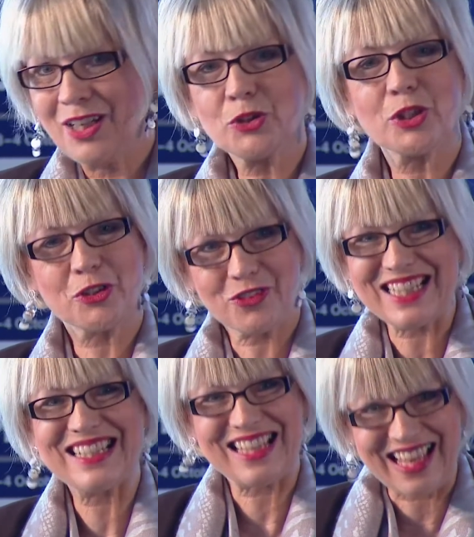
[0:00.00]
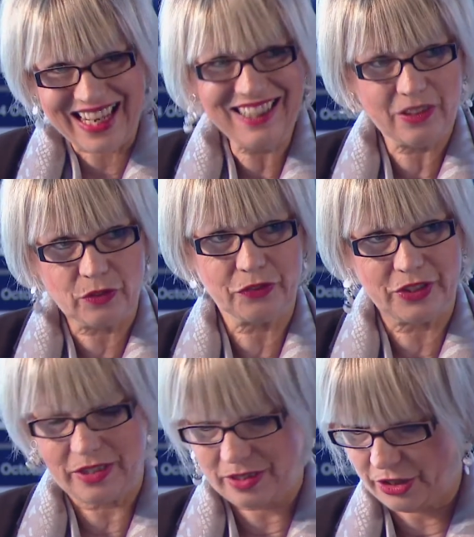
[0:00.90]
to address any of
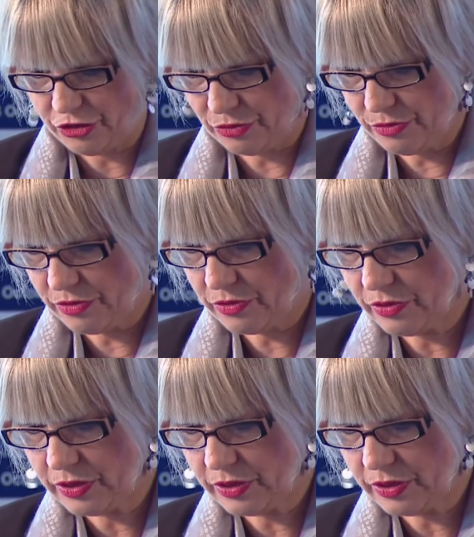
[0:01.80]
these issues